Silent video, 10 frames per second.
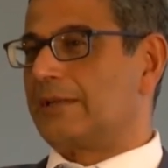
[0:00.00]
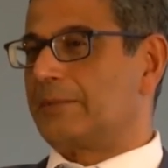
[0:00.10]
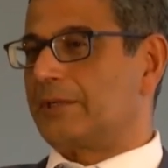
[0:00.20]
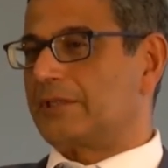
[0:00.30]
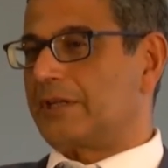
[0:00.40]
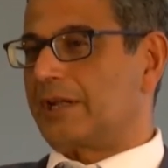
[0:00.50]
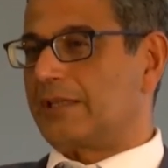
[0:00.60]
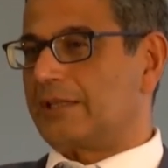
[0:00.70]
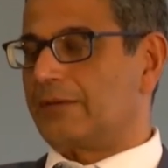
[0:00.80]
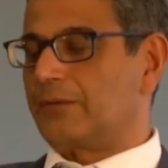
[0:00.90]
person, and I
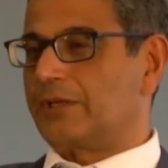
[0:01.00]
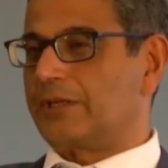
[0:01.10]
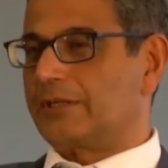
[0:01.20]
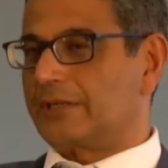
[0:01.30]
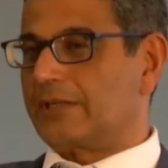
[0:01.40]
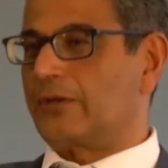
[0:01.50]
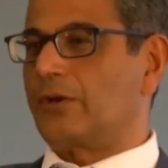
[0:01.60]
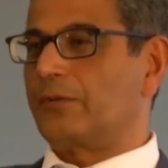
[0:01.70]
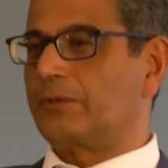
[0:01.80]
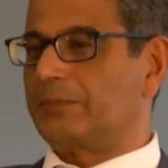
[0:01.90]
think we can get
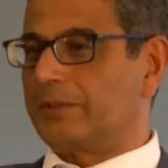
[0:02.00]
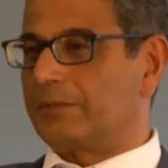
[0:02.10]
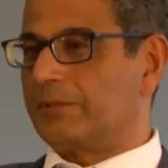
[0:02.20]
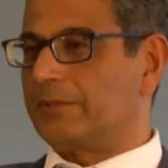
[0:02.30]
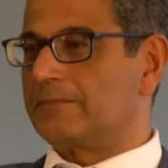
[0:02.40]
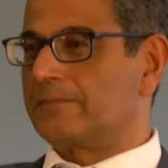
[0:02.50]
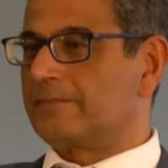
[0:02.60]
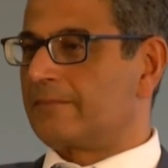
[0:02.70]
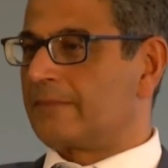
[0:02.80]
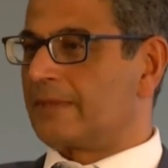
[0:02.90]
along with people
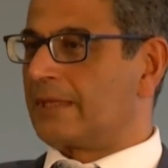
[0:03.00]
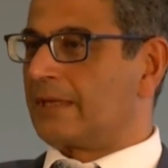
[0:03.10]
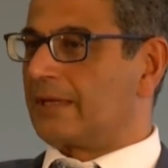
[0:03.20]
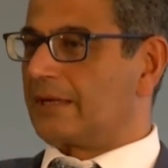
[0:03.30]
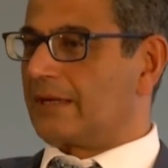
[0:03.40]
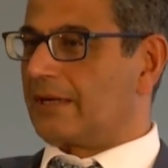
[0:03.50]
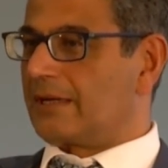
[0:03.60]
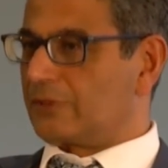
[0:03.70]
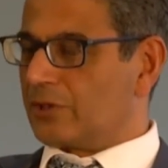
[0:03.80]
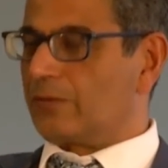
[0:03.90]
and
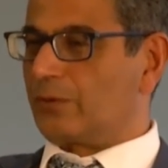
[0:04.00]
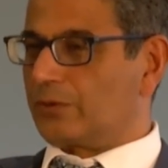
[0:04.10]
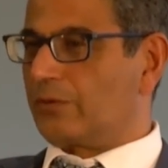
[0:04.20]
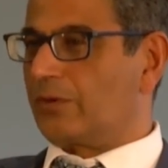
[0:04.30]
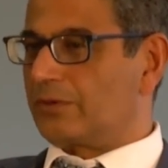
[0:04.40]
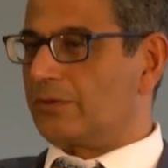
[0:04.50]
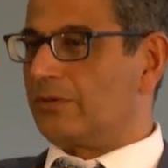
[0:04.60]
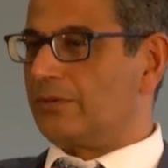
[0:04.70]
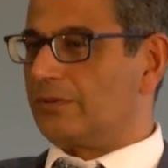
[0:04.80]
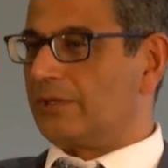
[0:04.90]
achieve what you got to
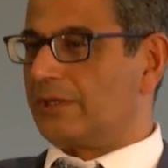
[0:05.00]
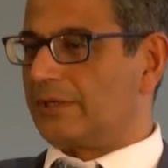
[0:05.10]
do.